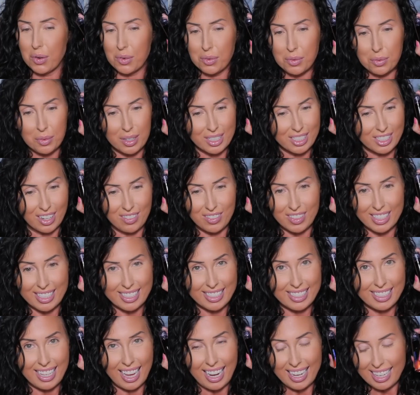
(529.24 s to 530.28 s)
which I'm
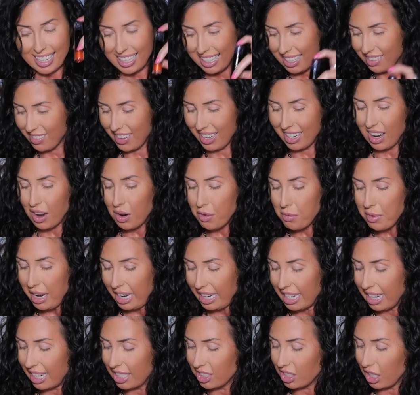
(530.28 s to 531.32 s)
excited about. Oh
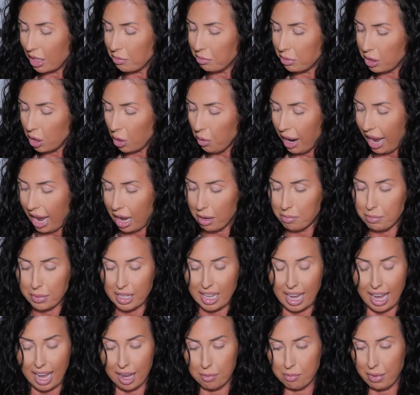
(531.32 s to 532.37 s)
my gosh, I'm so
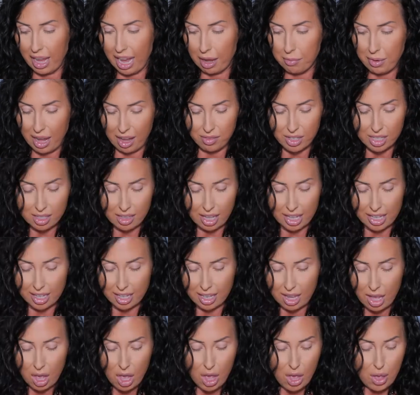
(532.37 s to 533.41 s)
happy. I'm having
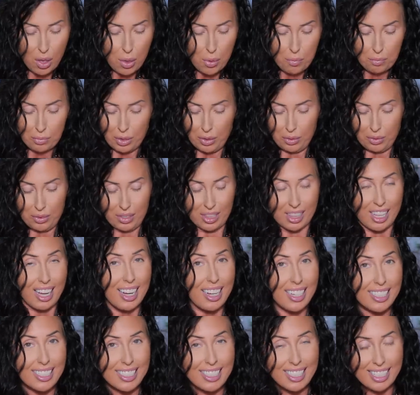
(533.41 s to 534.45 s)
like new
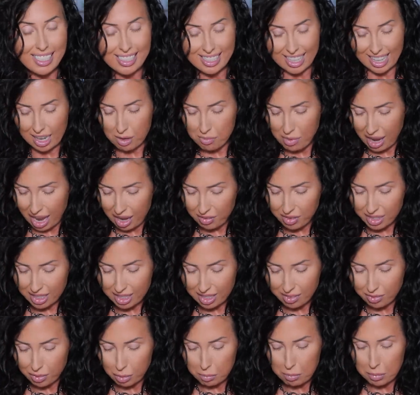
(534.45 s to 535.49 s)
glosses and I'm having
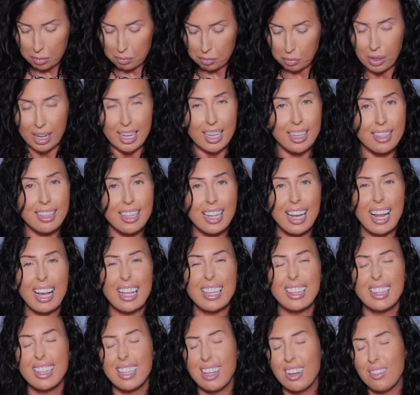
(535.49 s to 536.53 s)
it from a brand that I
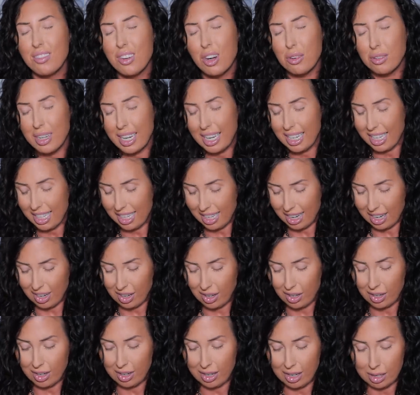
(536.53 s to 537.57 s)
love already.
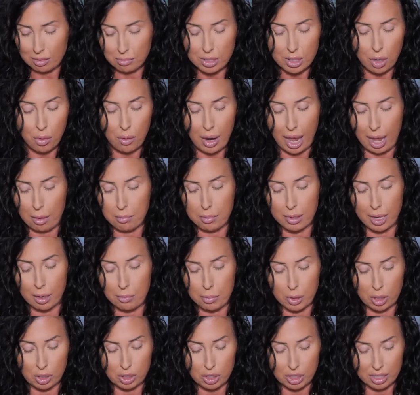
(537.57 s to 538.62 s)
Oh, I'm so happy I
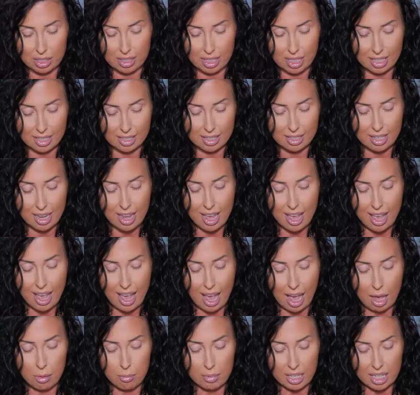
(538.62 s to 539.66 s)
purchased this.
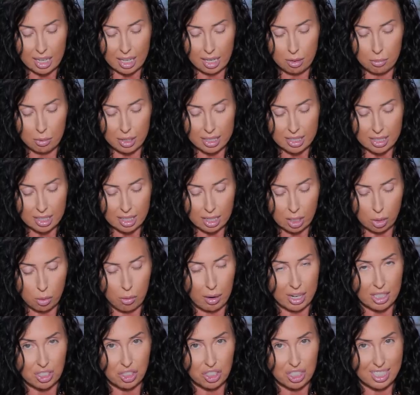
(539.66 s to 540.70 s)
I mean, it wasn't a
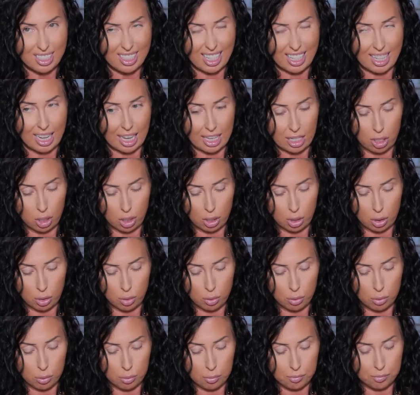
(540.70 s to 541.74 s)
question. Like, I
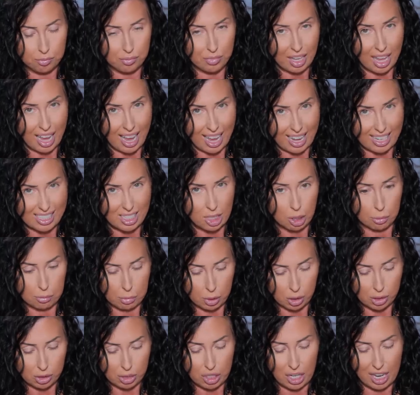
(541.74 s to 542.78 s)
knew I had to
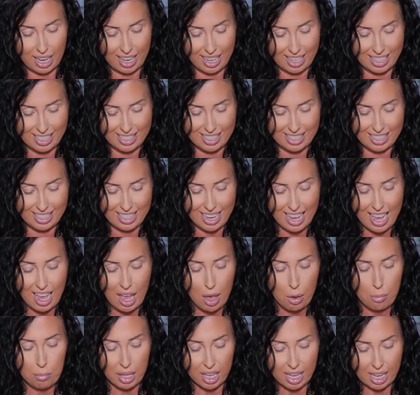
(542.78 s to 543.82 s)
purchase
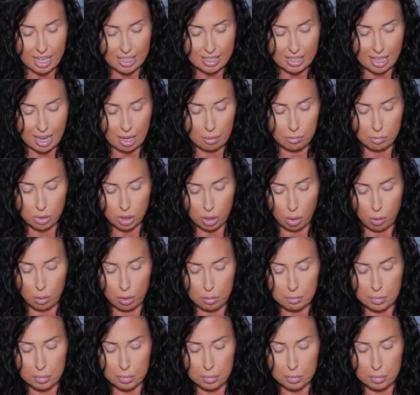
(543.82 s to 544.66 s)
because I'm so